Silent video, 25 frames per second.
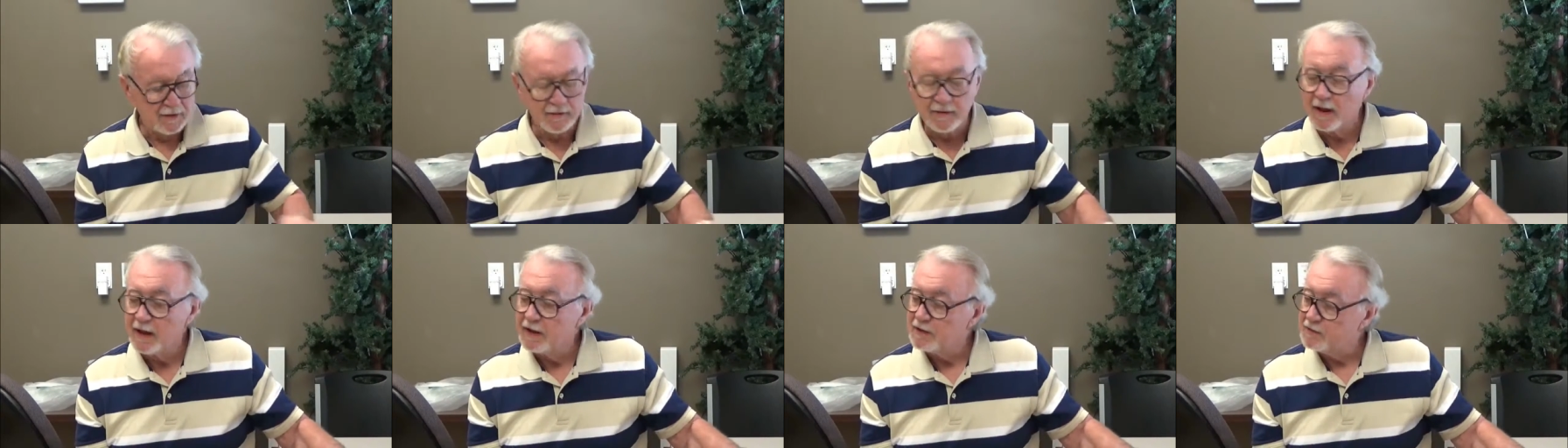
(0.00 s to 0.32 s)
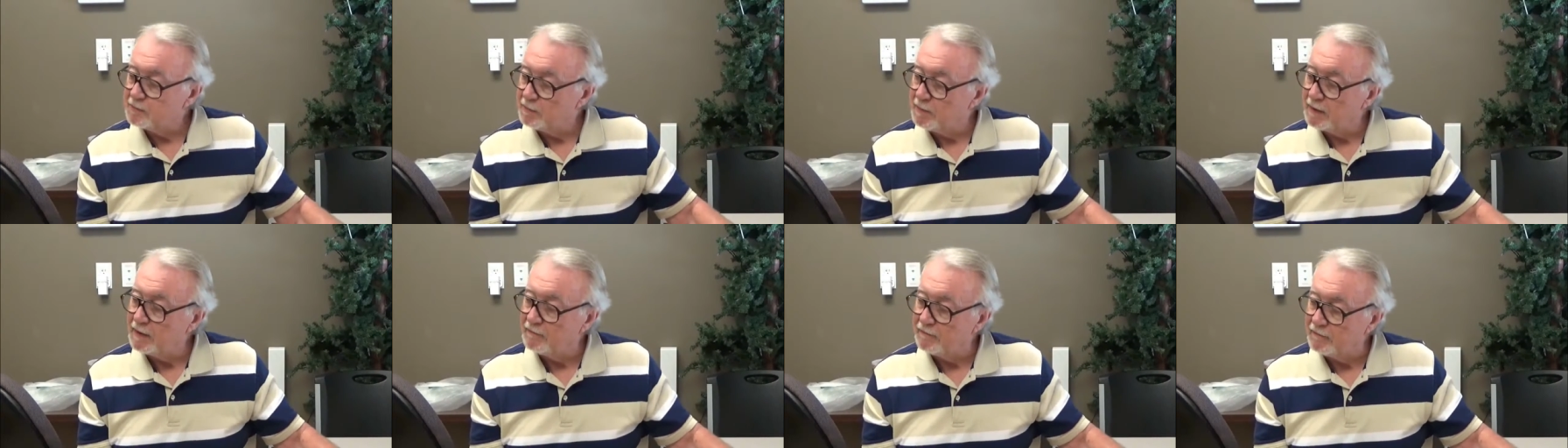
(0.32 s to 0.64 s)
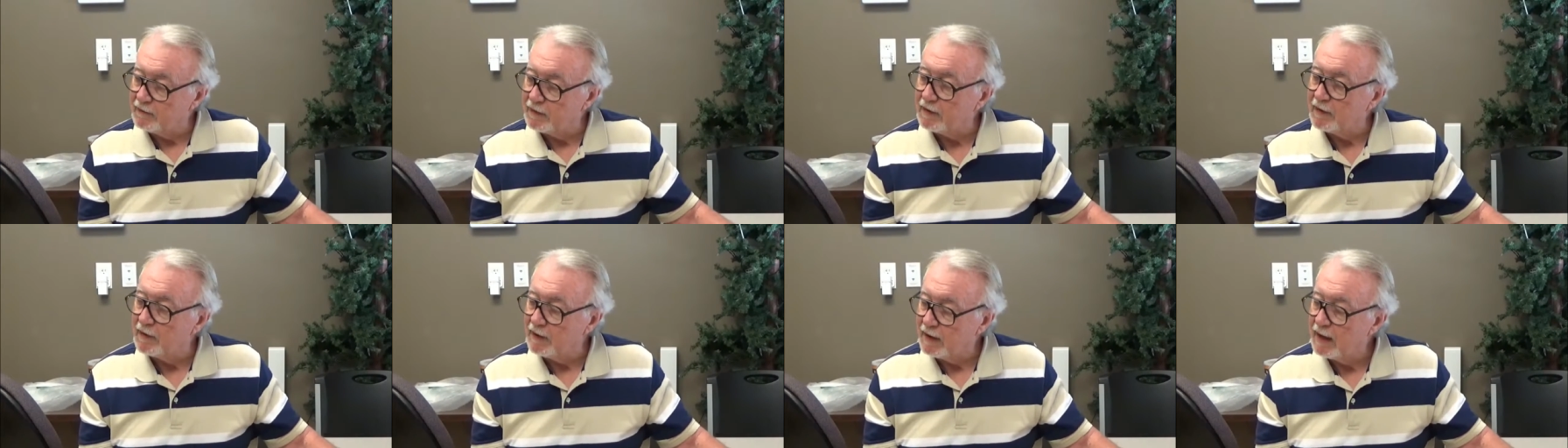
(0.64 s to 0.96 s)
That's been
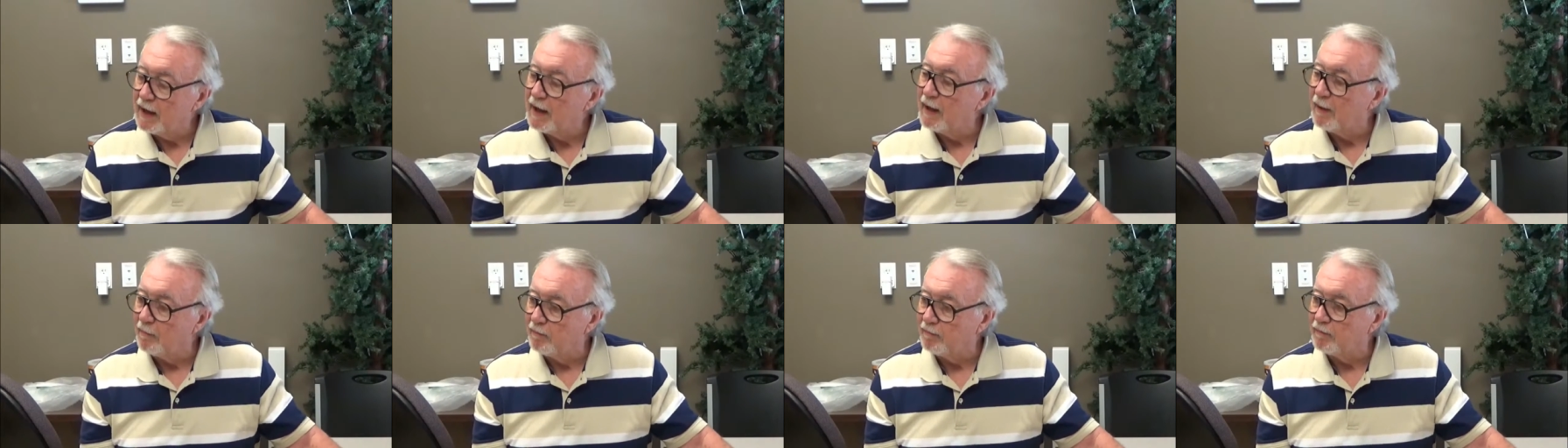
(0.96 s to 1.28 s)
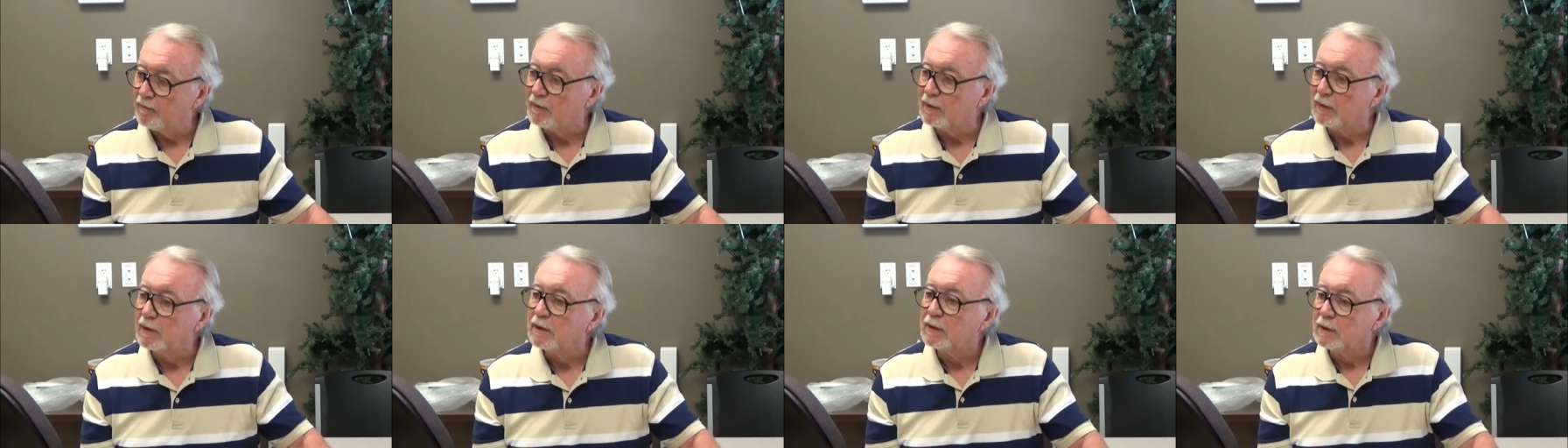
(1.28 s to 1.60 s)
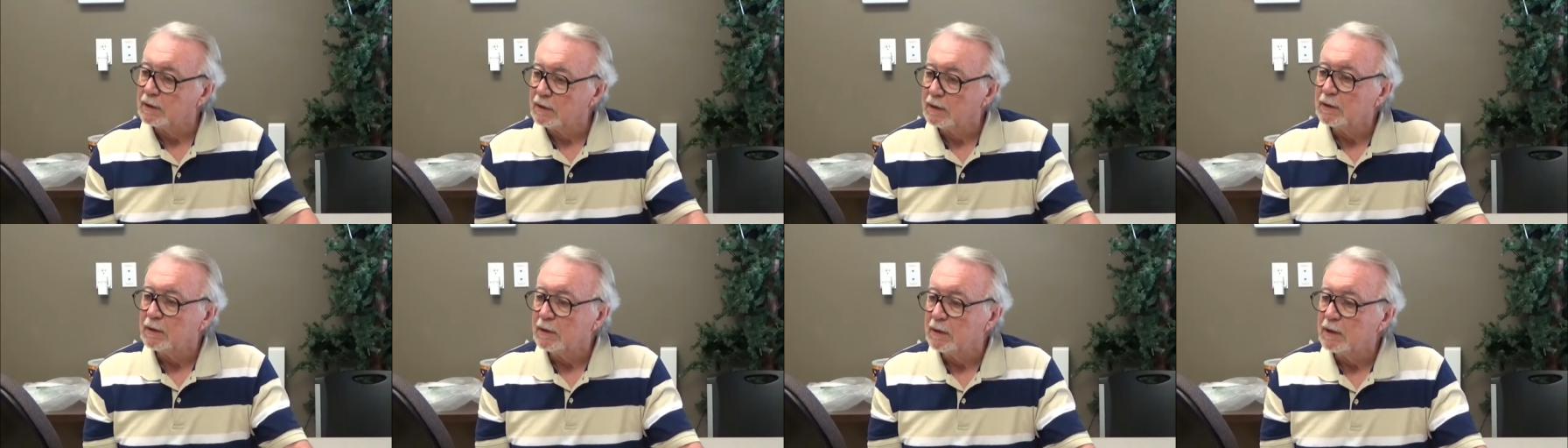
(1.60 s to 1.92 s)
very helpful.
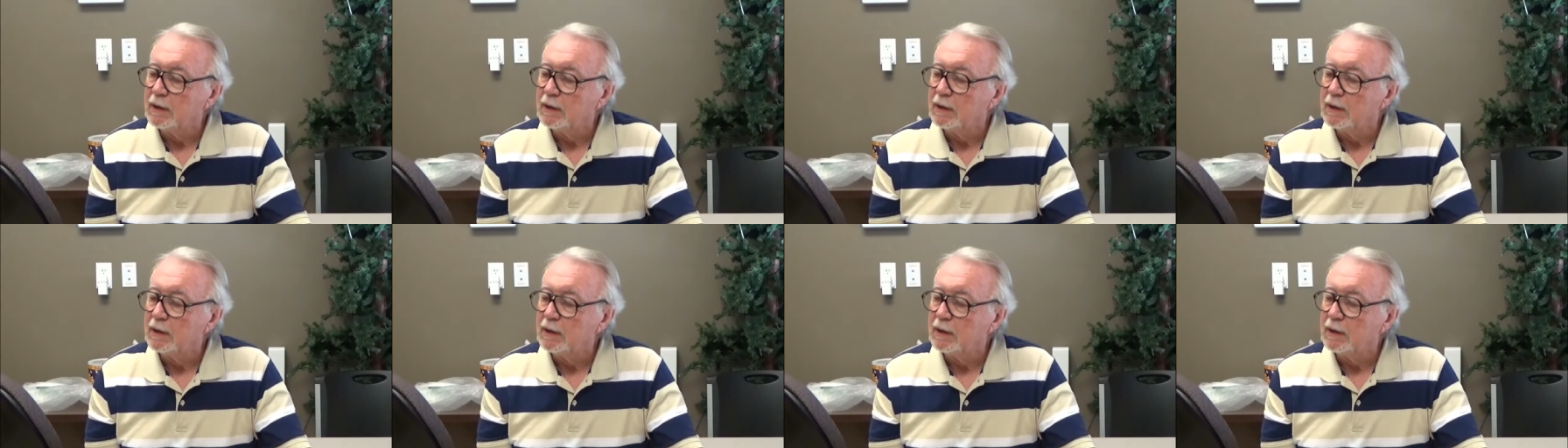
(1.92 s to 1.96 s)
Yeah.